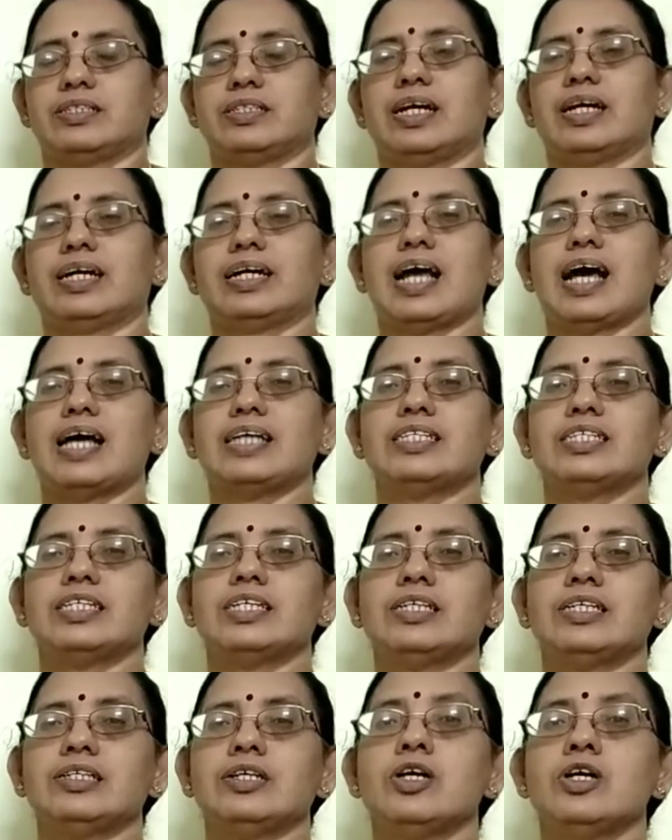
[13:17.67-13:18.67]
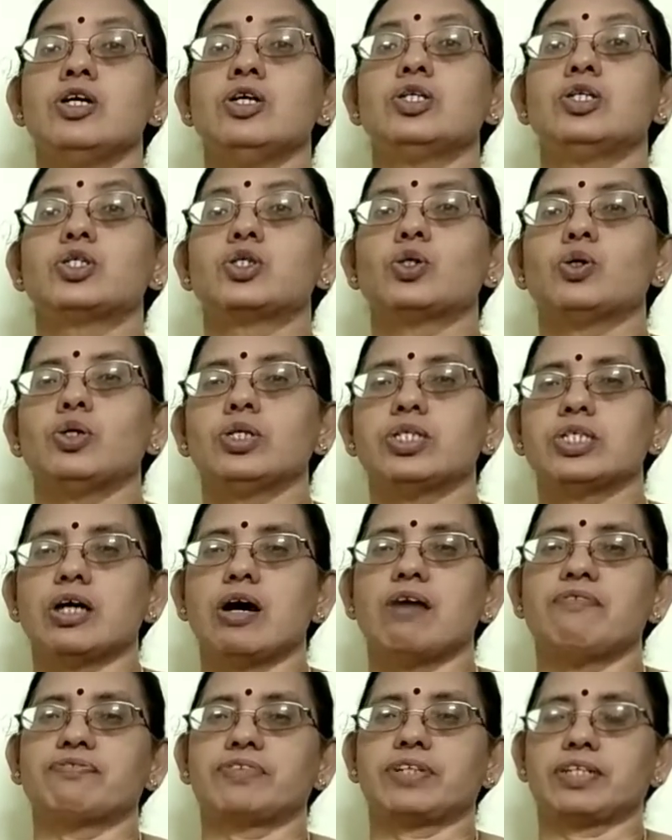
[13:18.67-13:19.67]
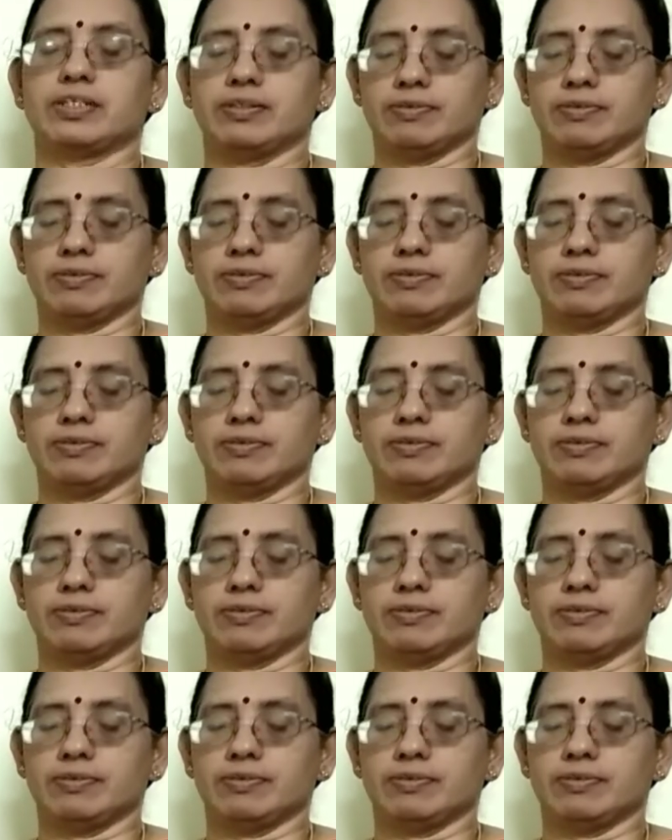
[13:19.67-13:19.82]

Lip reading: The grass is so soft